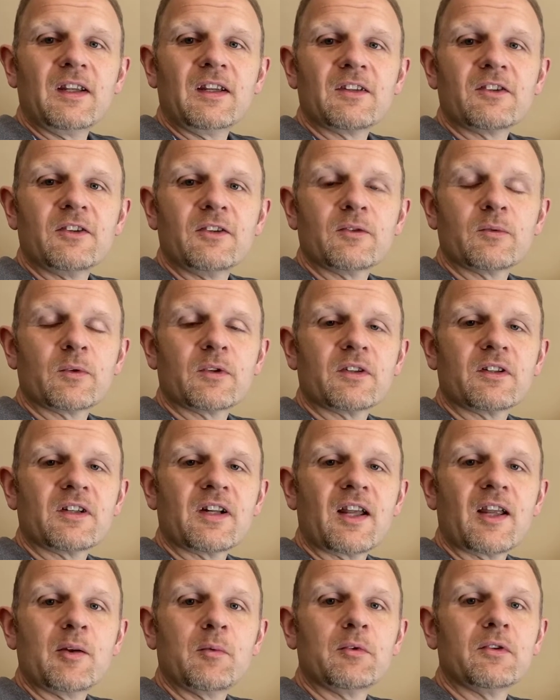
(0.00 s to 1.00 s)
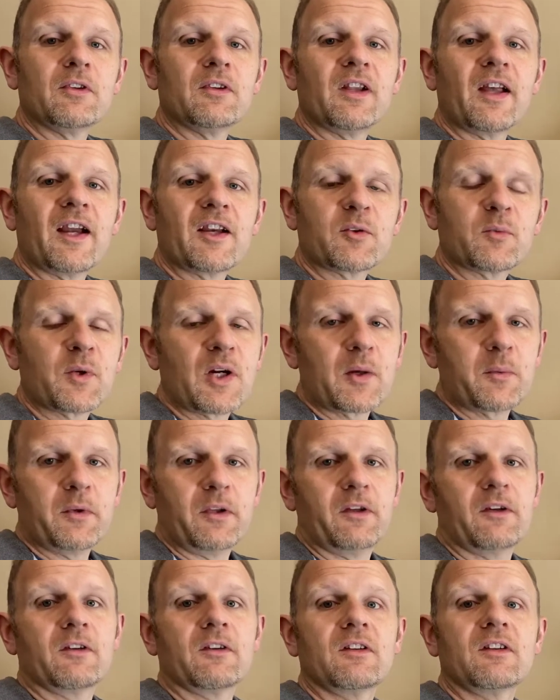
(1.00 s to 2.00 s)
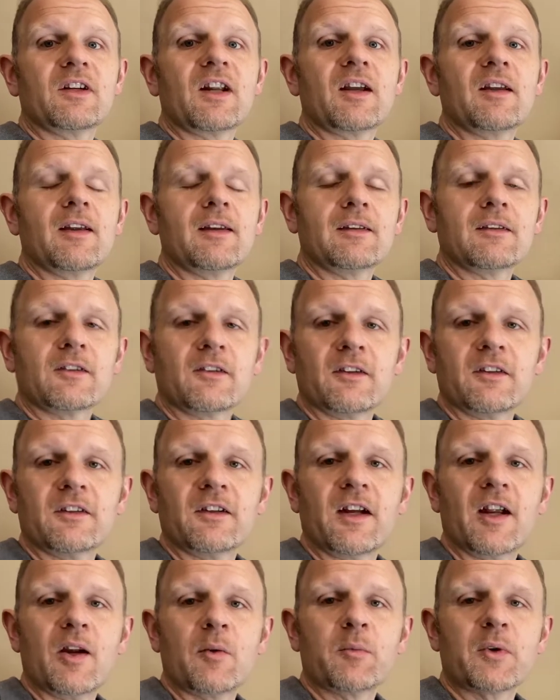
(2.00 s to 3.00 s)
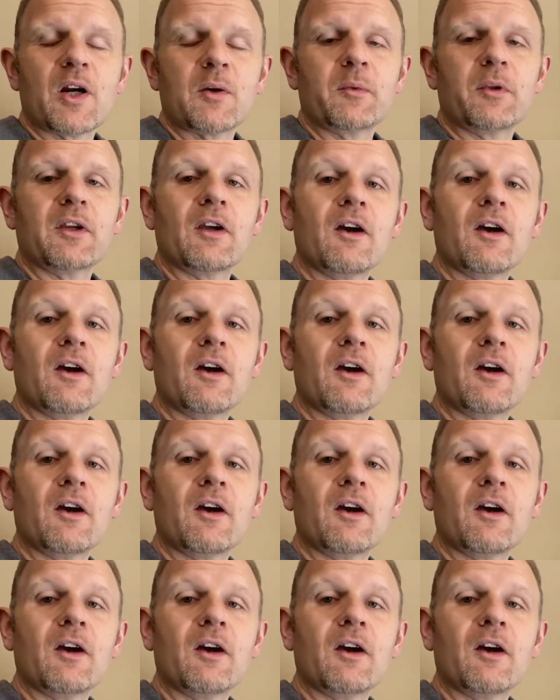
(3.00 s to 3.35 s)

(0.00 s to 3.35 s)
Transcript: issues where they're not able to latch properly, or they're not turning their head properly.